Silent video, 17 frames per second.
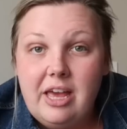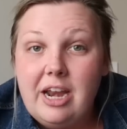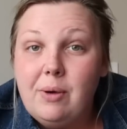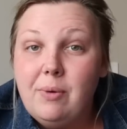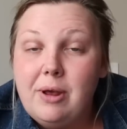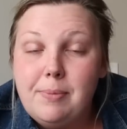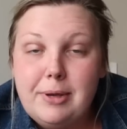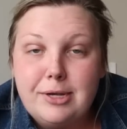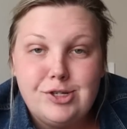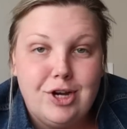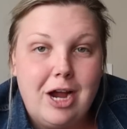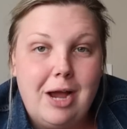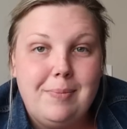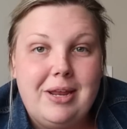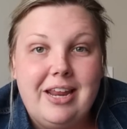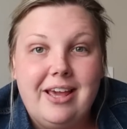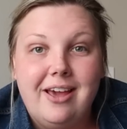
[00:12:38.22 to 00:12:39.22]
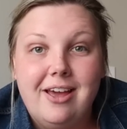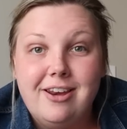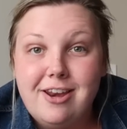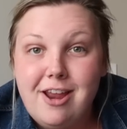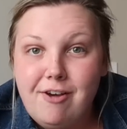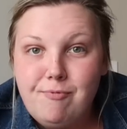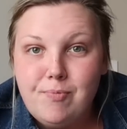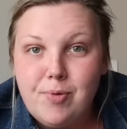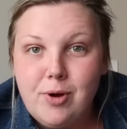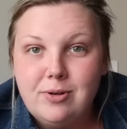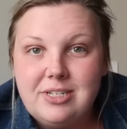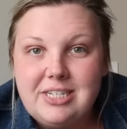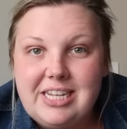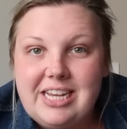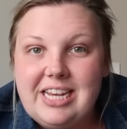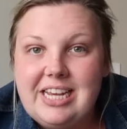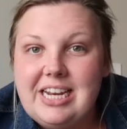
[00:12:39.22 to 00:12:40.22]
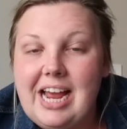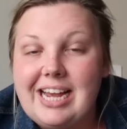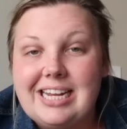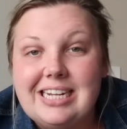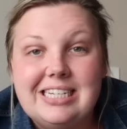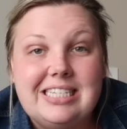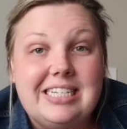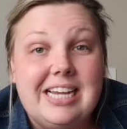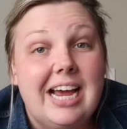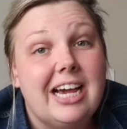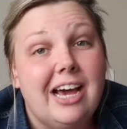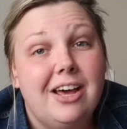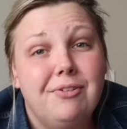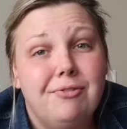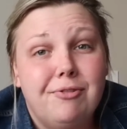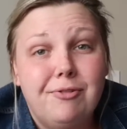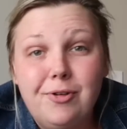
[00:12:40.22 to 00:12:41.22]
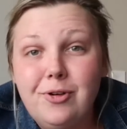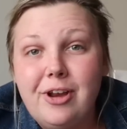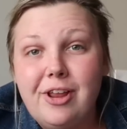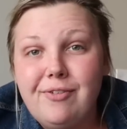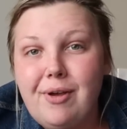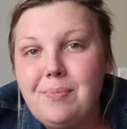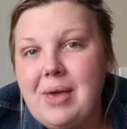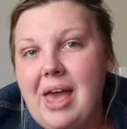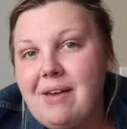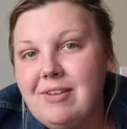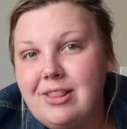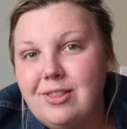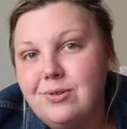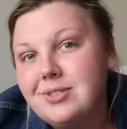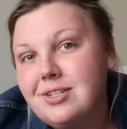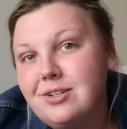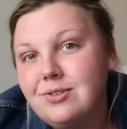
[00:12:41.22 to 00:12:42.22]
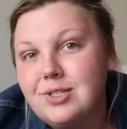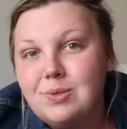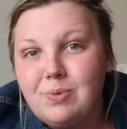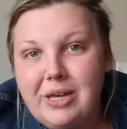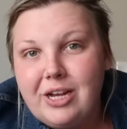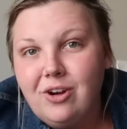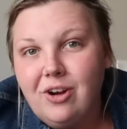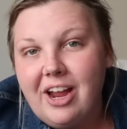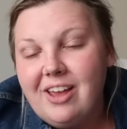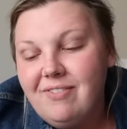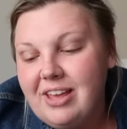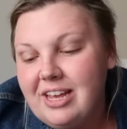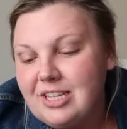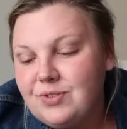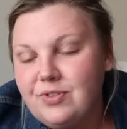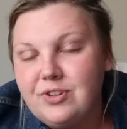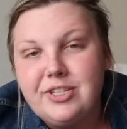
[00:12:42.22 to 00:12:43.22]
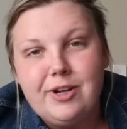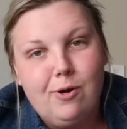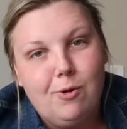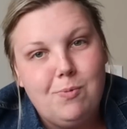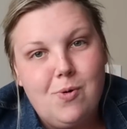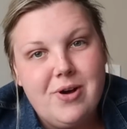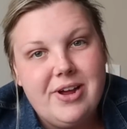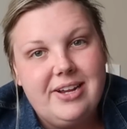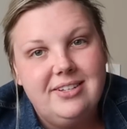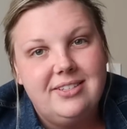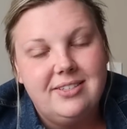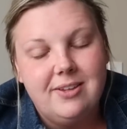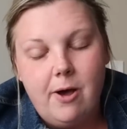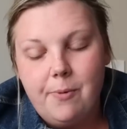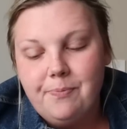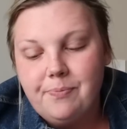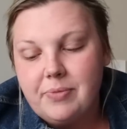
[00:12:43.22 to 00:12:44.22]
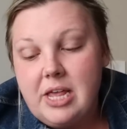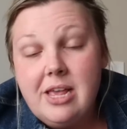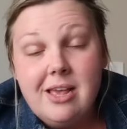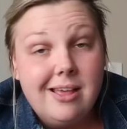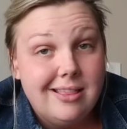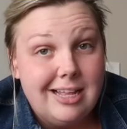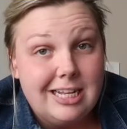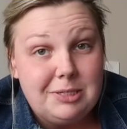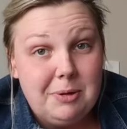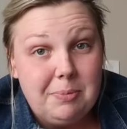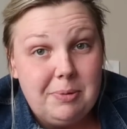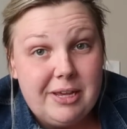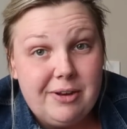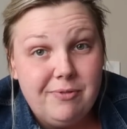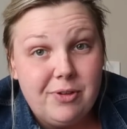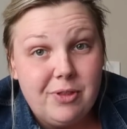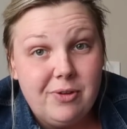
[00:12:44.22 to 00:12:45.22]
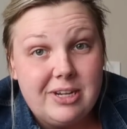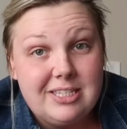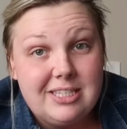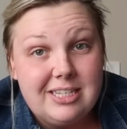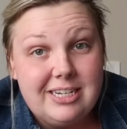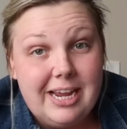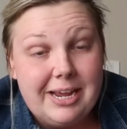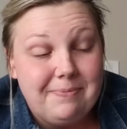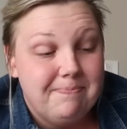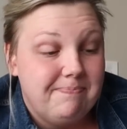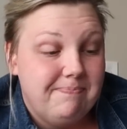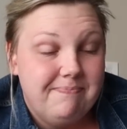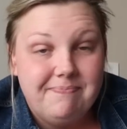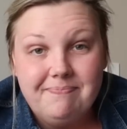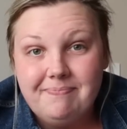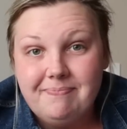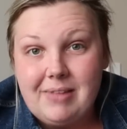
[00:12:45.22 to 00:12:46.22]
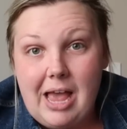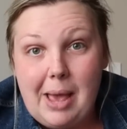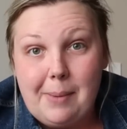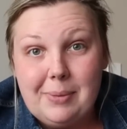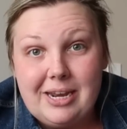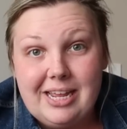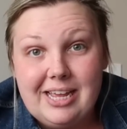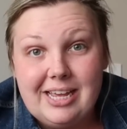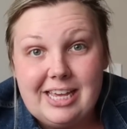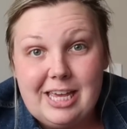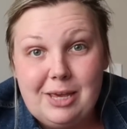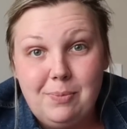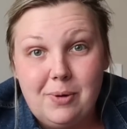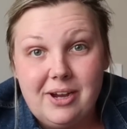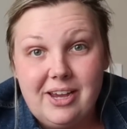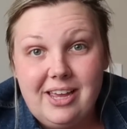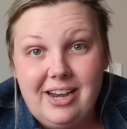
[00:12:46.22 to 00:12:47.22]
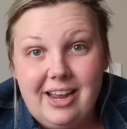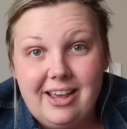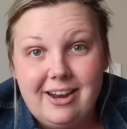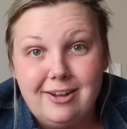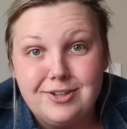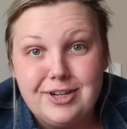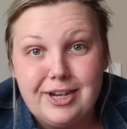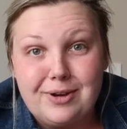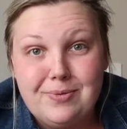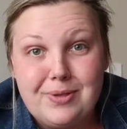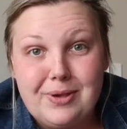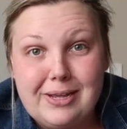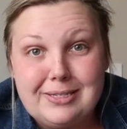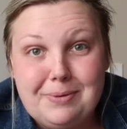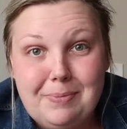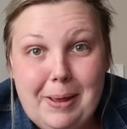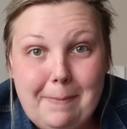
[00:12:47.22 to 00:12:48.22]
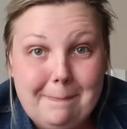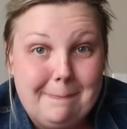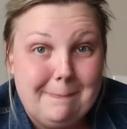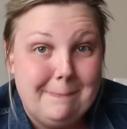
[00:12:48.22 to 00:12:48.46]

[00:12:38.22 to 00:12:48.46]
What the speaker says: And I wanna make sure I'm eating enough protein. I can snack on fruit if I'm having those little sweet cravings for 0 points. So that's my plan for the rest of the day. I'm gonna keep working and I'll check in with you guys in a bit.